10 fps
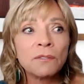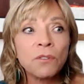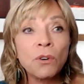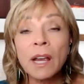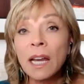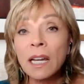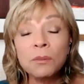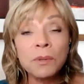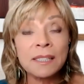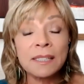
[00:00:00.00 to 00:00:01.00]
for any
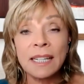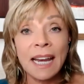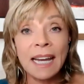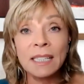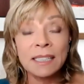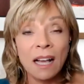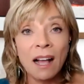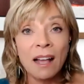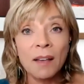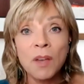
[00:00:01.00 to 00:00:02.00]
reason at any
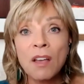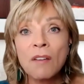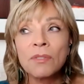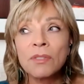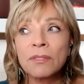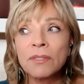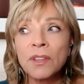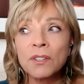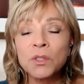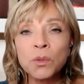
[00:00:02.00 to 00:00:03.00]
time,
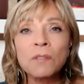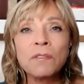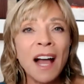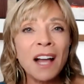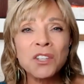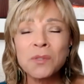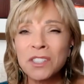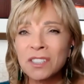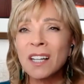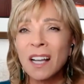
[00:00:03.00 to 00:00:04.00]
there's real value in
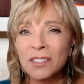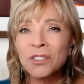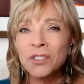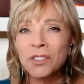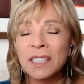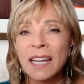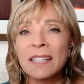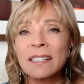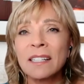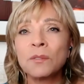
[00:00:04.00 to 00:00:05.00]
just
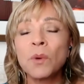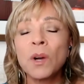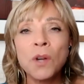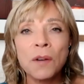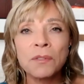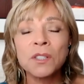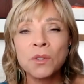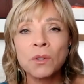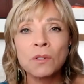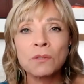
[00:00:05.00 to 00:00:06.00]
understanding what you have
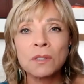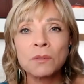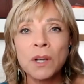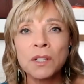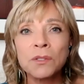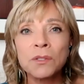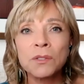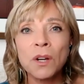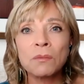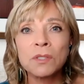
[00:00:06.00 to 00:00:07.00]
control over and what you
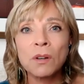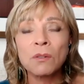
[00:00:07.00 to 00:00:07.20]
don't.